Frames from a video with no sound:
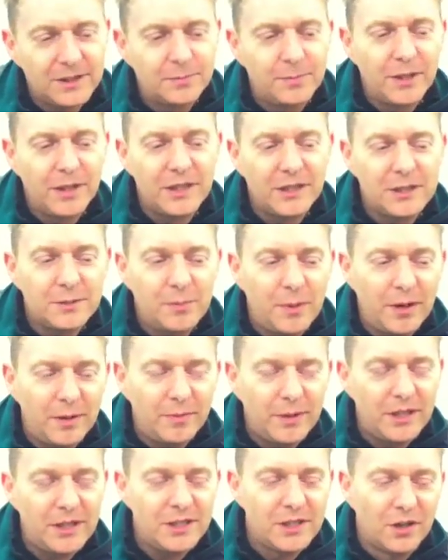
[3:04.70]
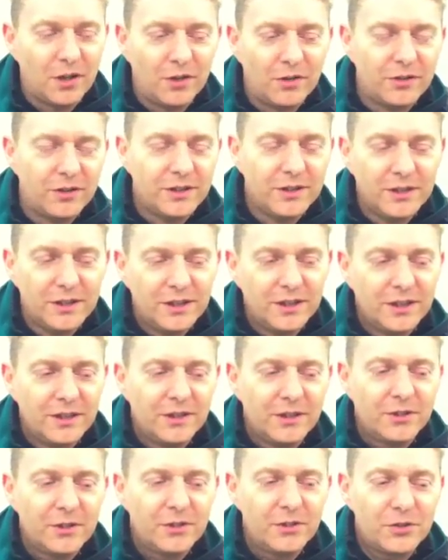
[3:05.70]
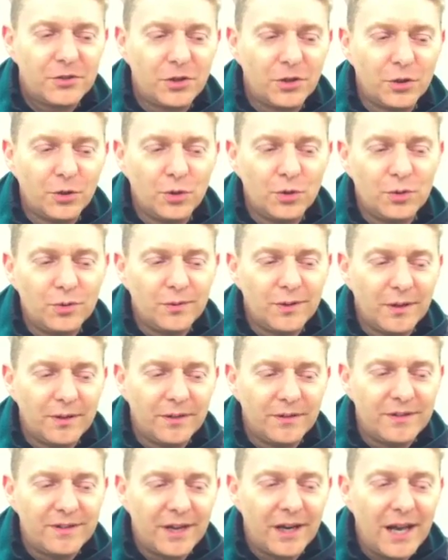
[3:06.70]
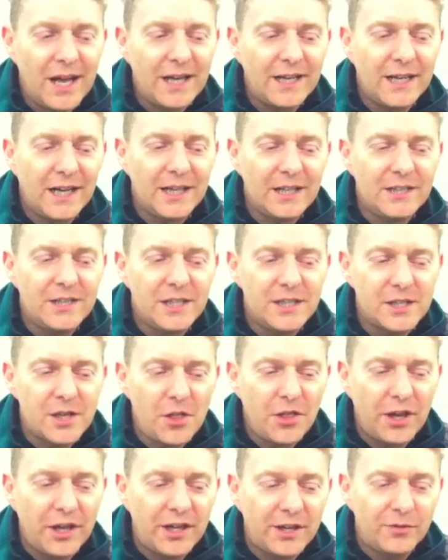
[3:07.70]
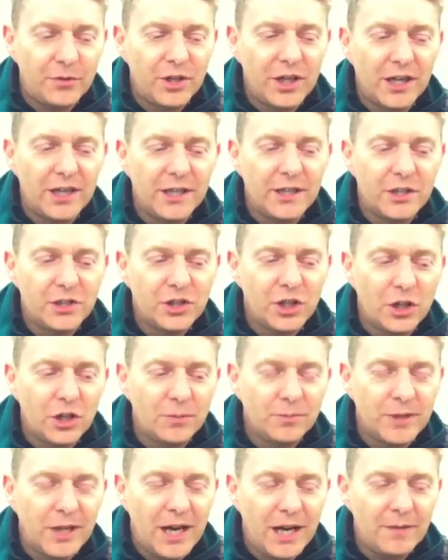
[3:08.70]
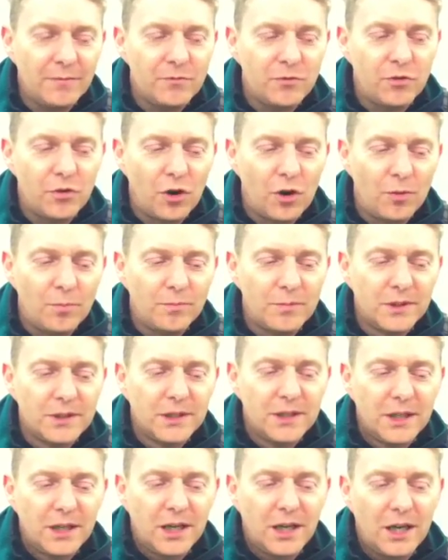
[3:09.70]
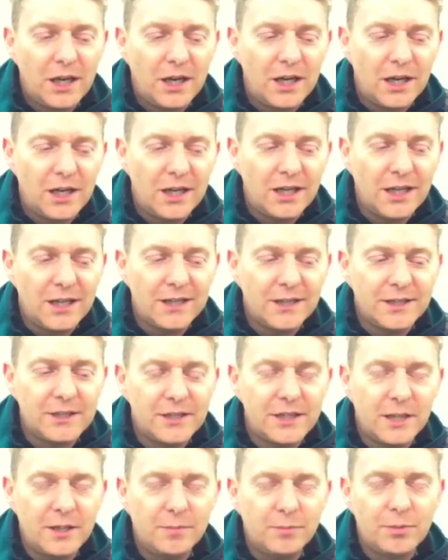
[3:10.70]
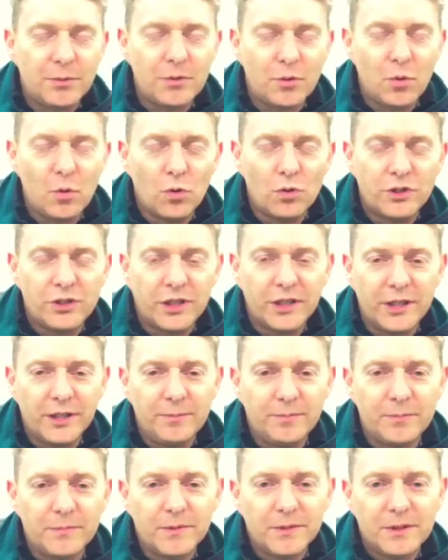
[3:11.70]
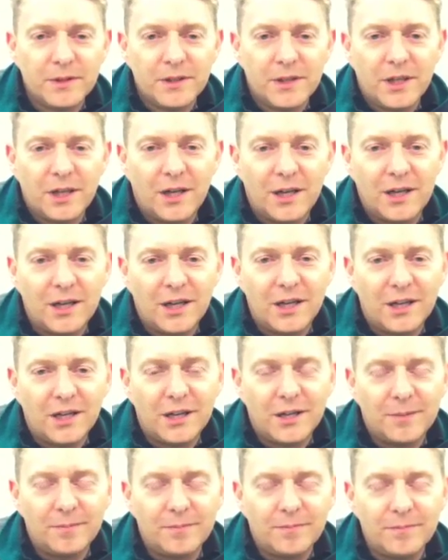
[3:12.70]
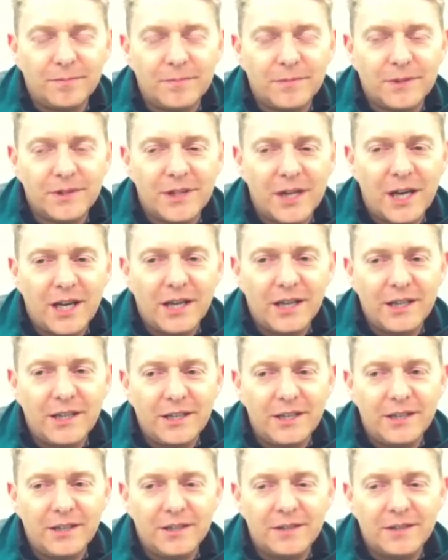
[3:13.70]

has been experimented on through the, the late eighties. I think really the term came from uh, the Deep Thought team. Um, they